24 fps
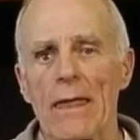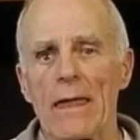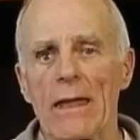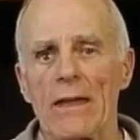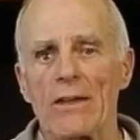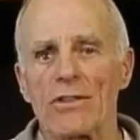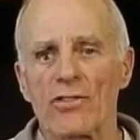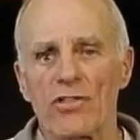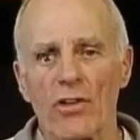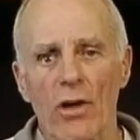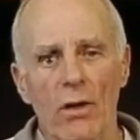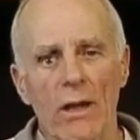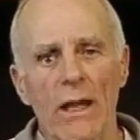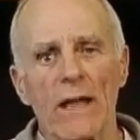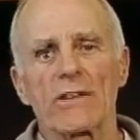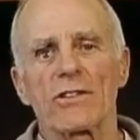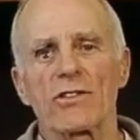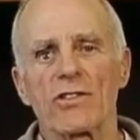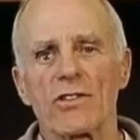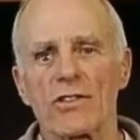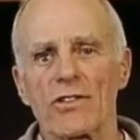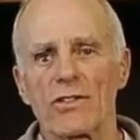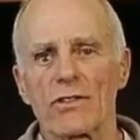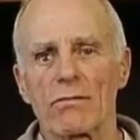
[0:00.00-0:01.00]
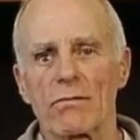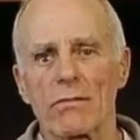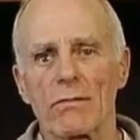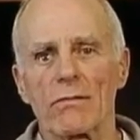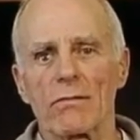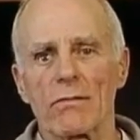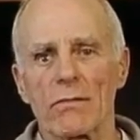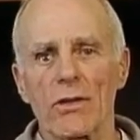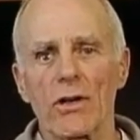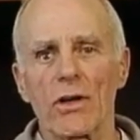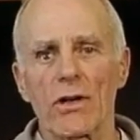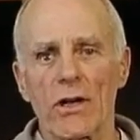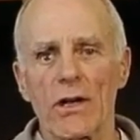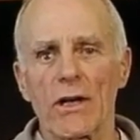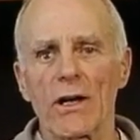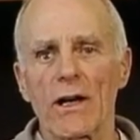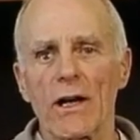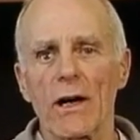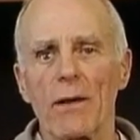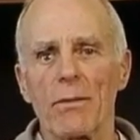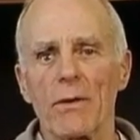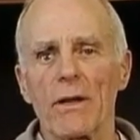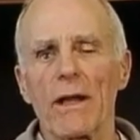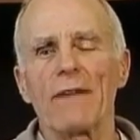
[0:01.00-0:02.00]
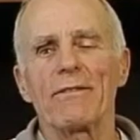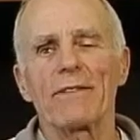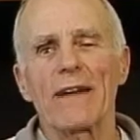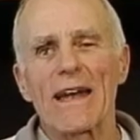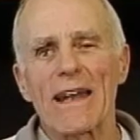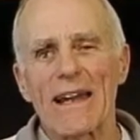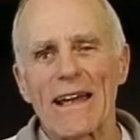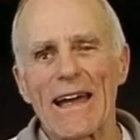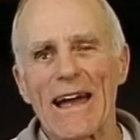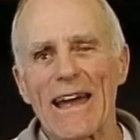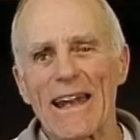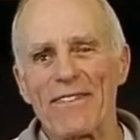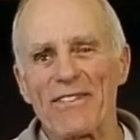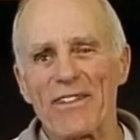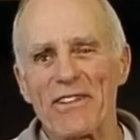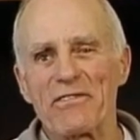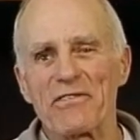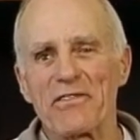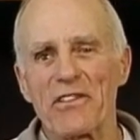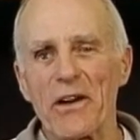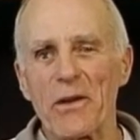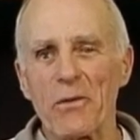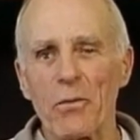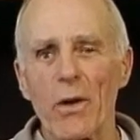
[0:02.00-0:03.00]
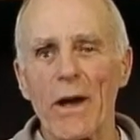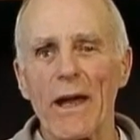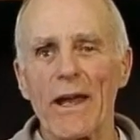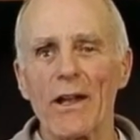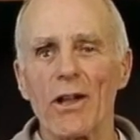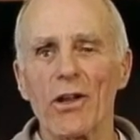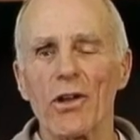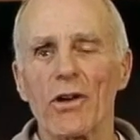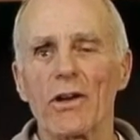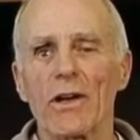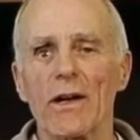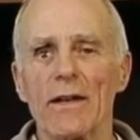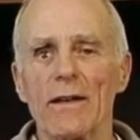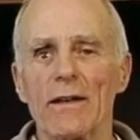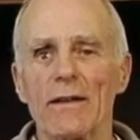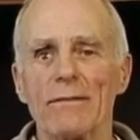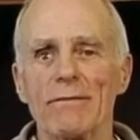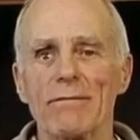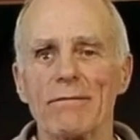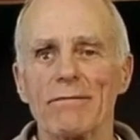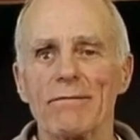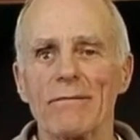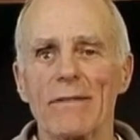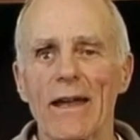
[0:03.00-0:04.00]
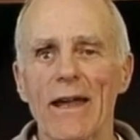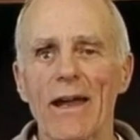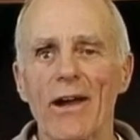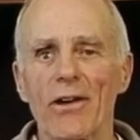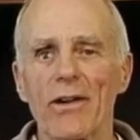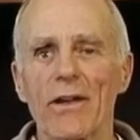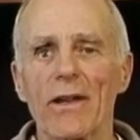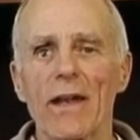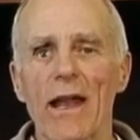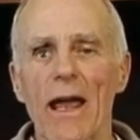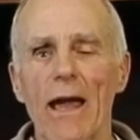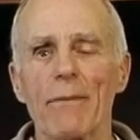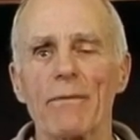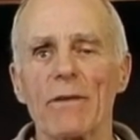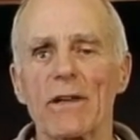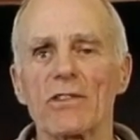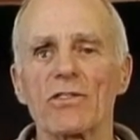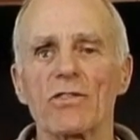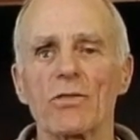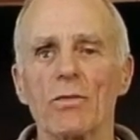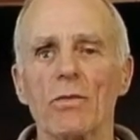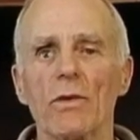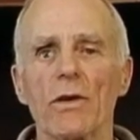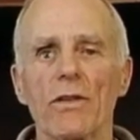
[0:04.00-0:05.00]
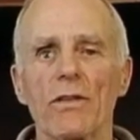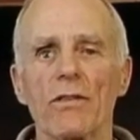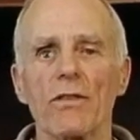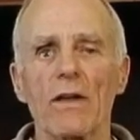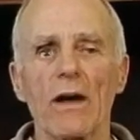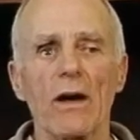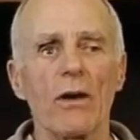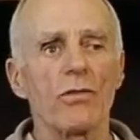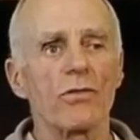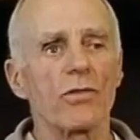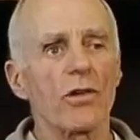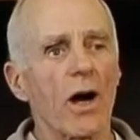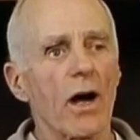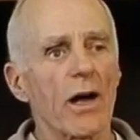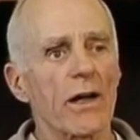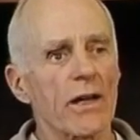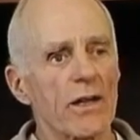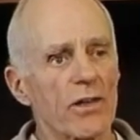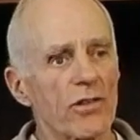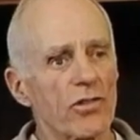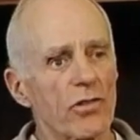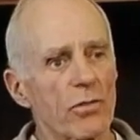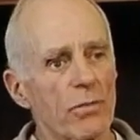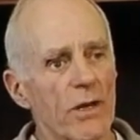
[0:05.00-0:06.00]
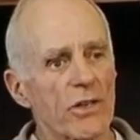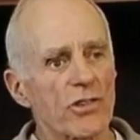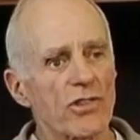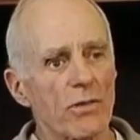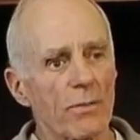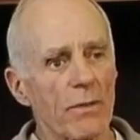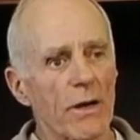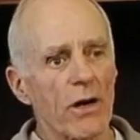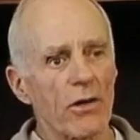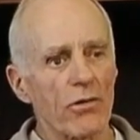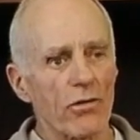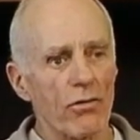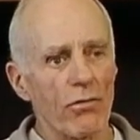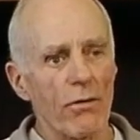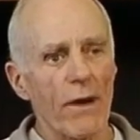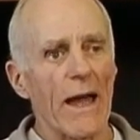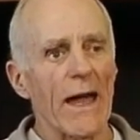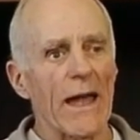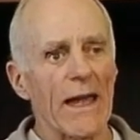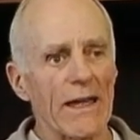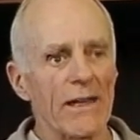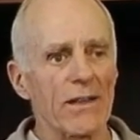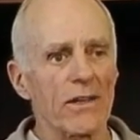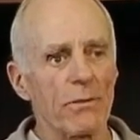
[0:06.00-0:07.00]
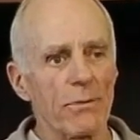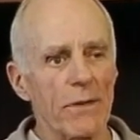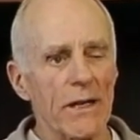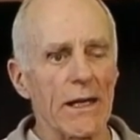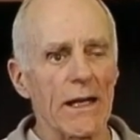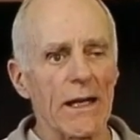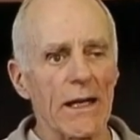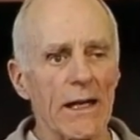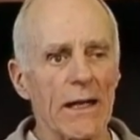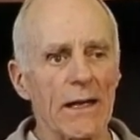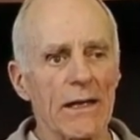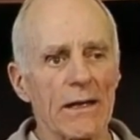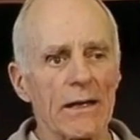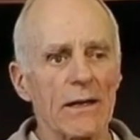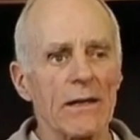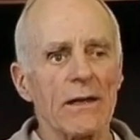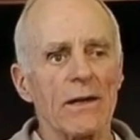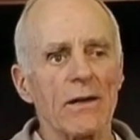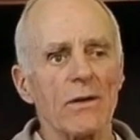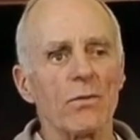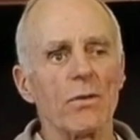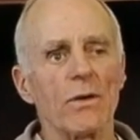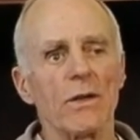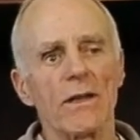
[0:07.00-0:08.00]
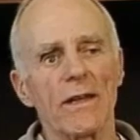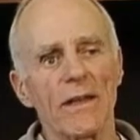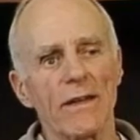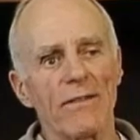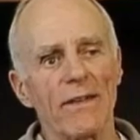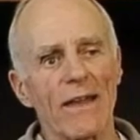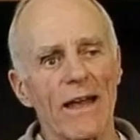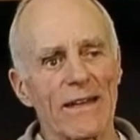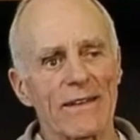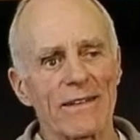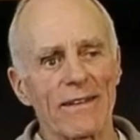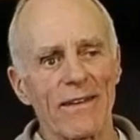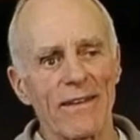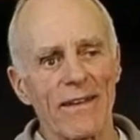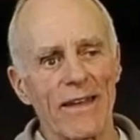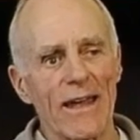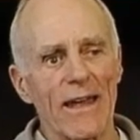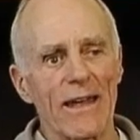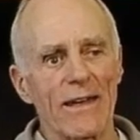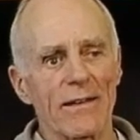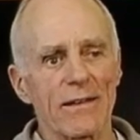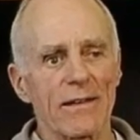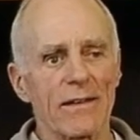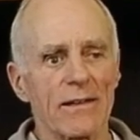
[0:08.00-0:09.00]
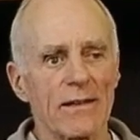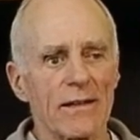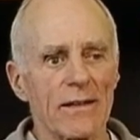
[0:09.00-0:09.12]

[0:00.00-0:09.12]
So let's just look at a couple. I've got a kind of a fun way to look at aerodynamics without talking too much about drag in the beginning. We'll leave that to the end.